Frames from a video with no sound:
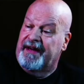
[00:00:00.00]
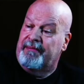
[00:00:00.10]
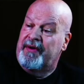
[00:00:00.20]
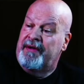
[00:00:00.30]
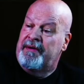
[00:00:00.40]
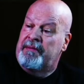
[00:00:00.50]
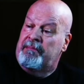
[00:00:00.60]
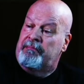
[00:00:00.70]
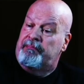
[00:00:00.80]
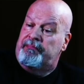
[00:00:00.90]
it up,
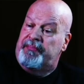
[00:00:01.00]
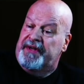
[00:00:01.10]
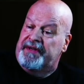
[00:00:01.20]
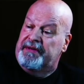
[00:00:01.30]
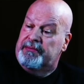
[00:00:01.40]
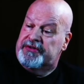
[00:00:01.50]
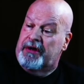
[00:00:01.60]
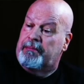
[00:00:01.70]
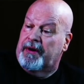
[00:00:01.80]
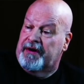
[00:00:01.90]
but it was
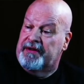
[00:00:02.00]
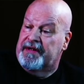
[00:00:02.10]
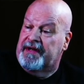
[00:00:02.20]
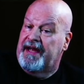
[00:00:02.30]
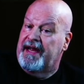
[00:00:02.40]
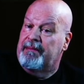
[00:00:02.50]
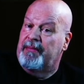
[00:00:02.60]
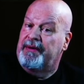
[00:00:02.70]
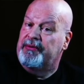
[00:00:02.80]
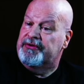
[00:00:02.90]
all part of the
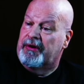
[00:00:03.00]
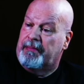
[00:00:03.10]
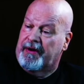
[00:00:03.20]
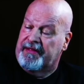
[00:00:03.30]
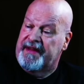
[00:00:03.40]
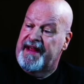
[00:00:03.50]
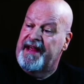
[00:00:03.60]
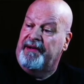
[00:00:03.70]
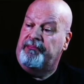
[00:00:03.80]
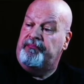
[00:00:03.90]
game, it was all part of the
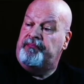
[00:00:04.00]
day,